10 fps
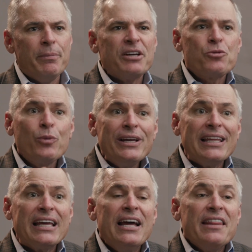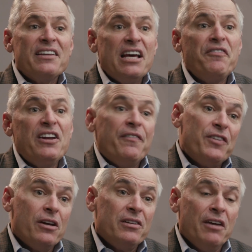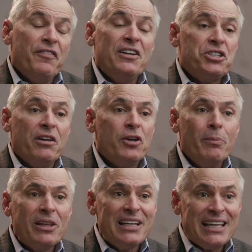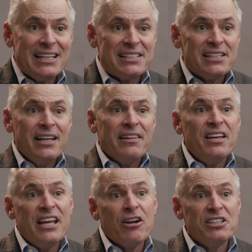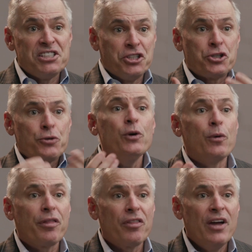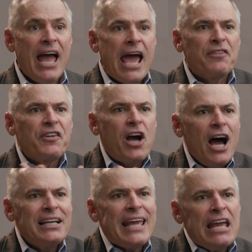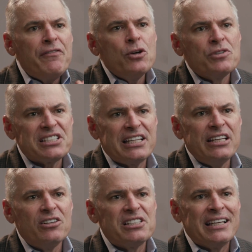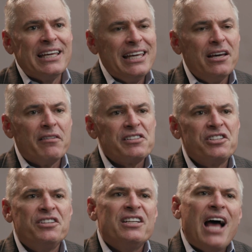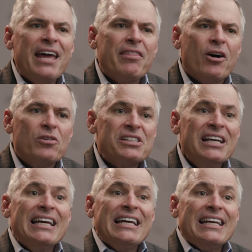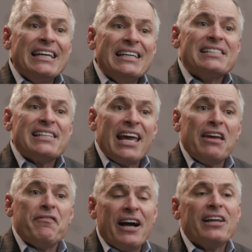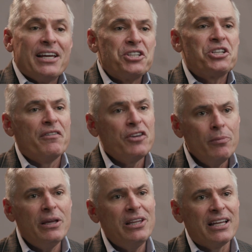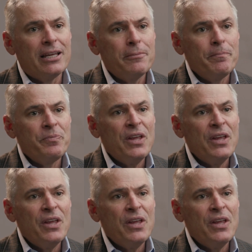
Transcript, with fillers: Because really, the defini- definition of humility is the adherence to truth. And if God gave you skills and gifts, to deny those is a violation of humility.